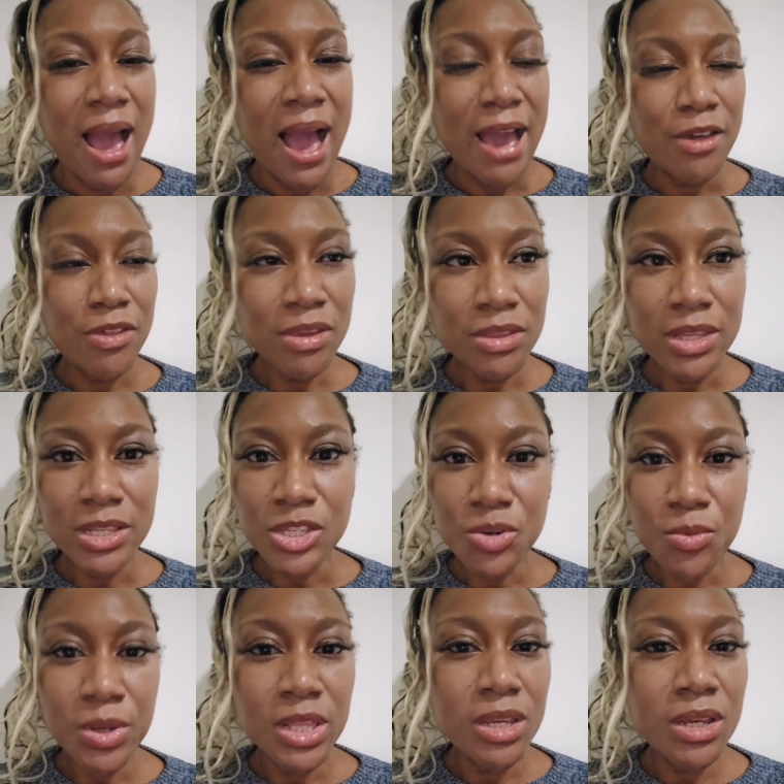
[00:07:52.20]
I think that's
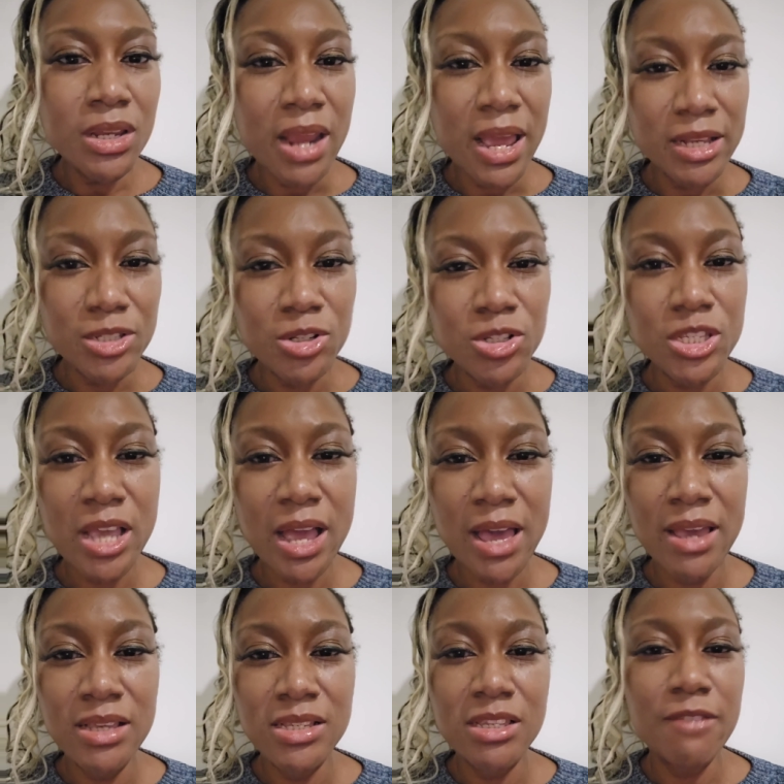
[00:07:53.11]
a really good
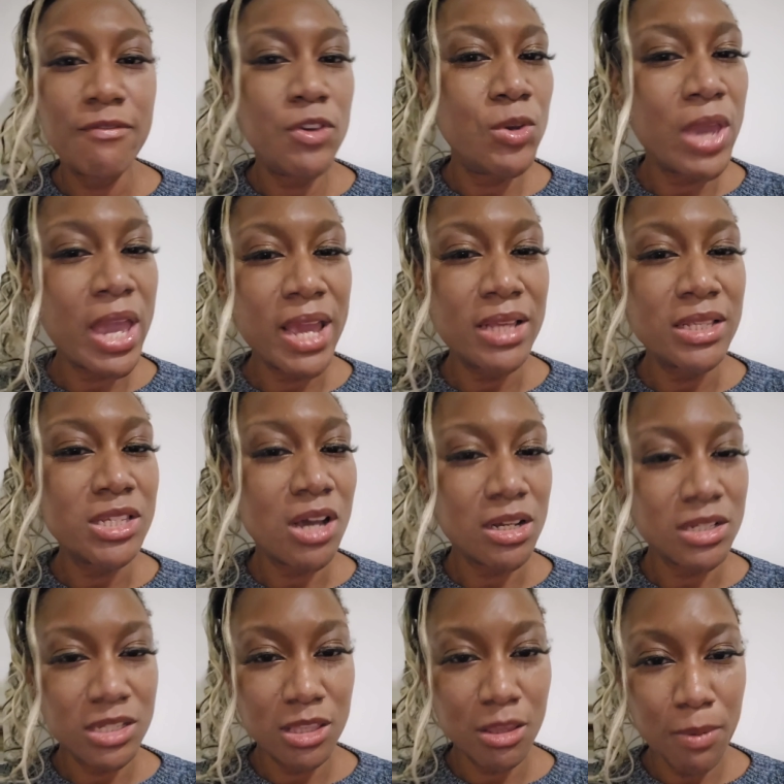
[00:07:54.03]
exercise if you can't
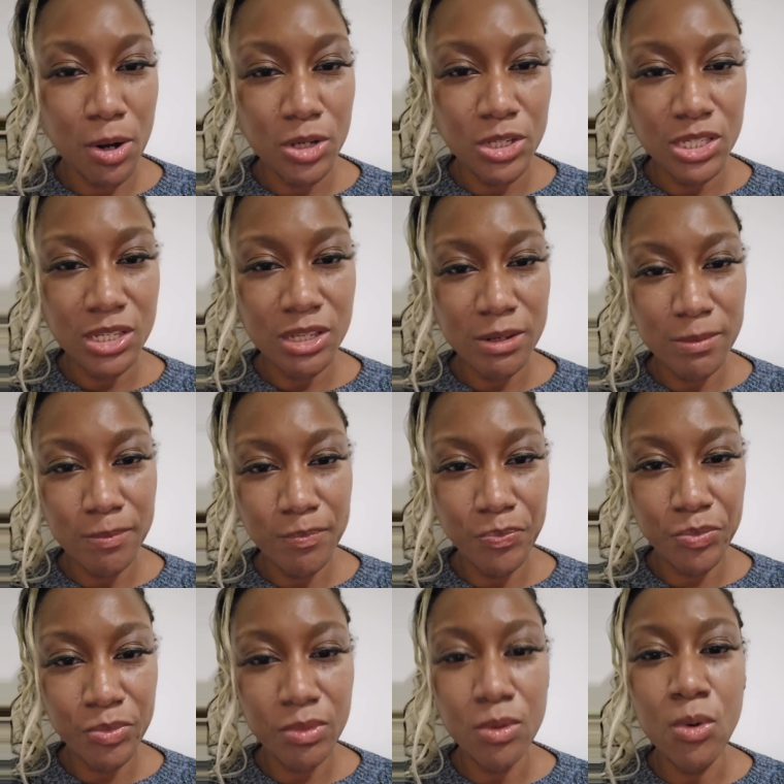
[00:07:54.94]
talk to the
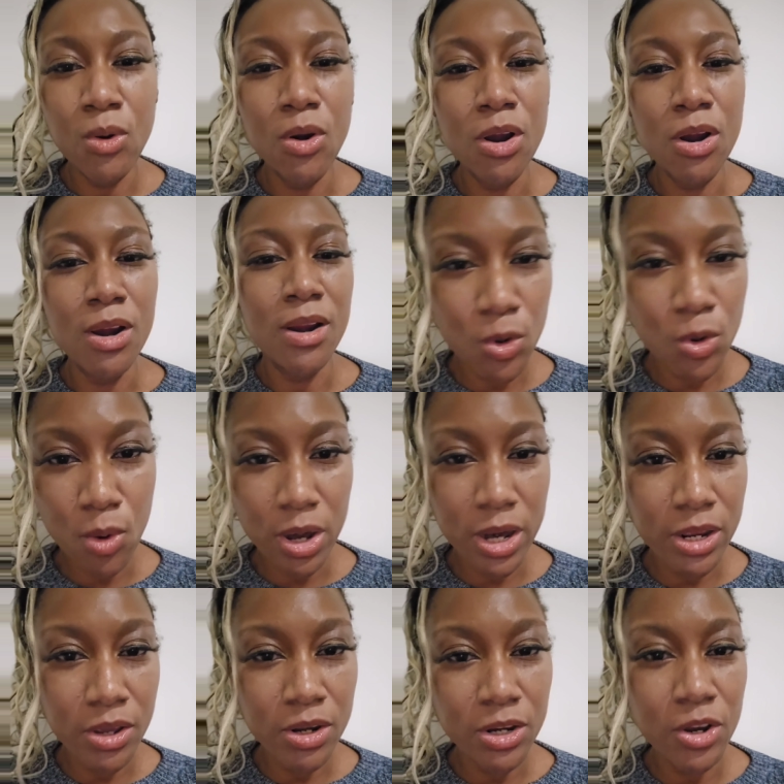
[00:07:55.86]
person or if you're
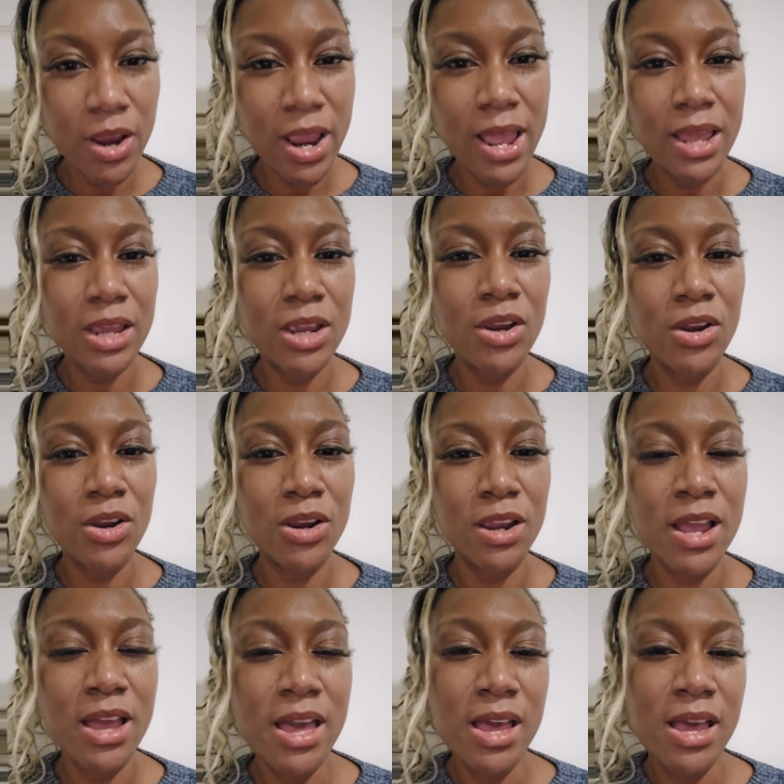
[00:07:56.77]
working on your anger.